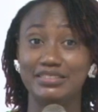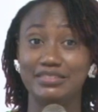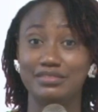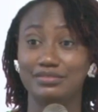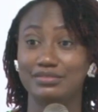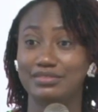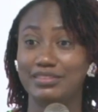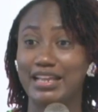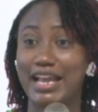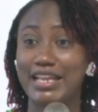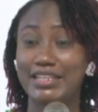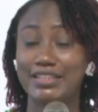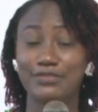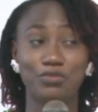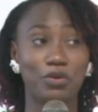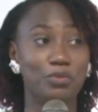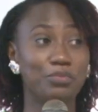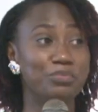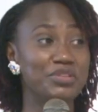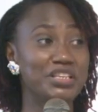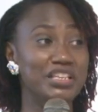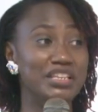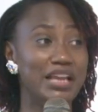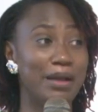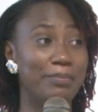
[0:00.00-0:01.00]
As for
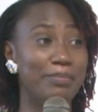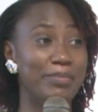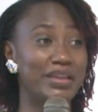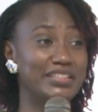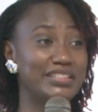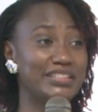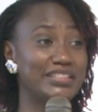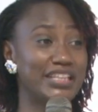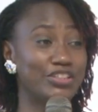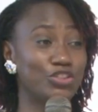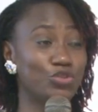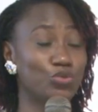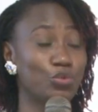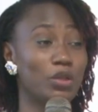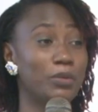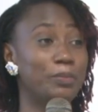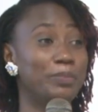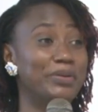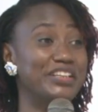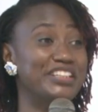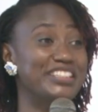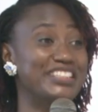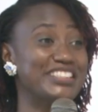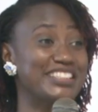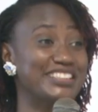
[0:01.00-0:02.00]
me, I'm a sexual
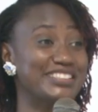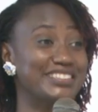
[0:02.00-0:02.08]
person.